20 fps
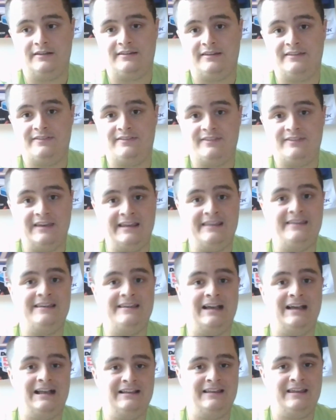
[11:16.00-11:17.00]
He did.
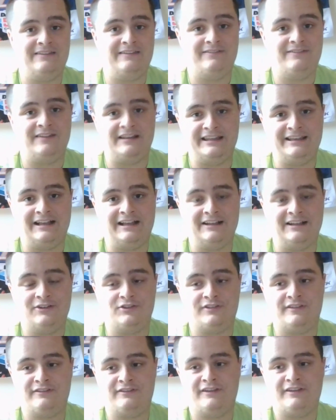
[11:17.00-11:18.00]
Then he
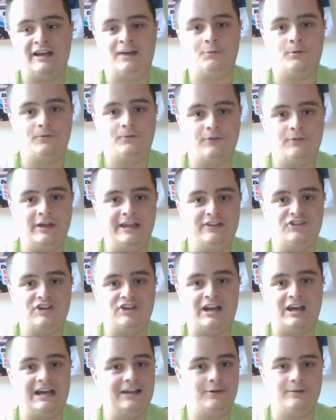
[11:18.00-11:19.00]
got revenge.
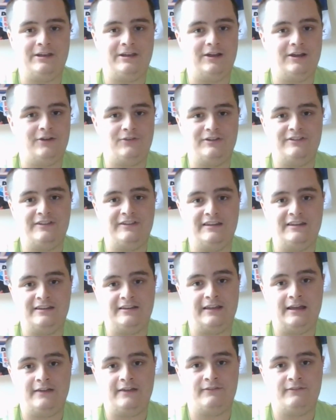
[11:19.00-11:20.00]
I don't care if he
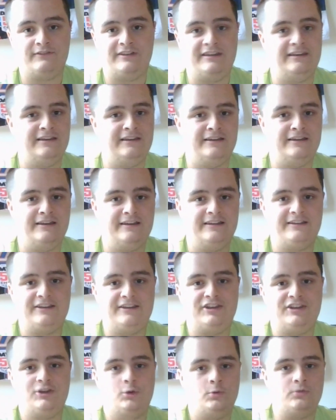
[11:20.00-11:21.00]

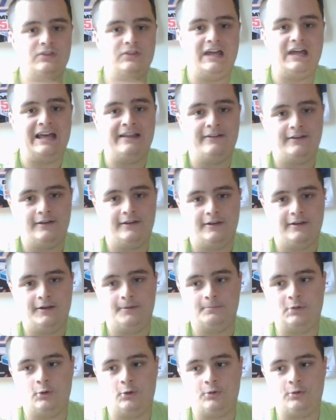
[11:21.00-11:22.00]
DNQ'd that
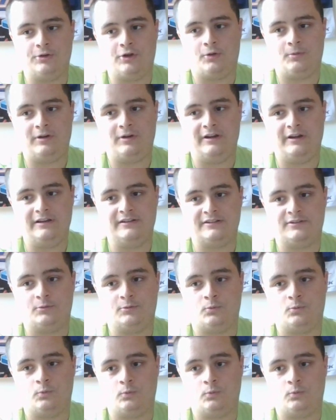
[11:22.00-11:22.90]
Pocono race.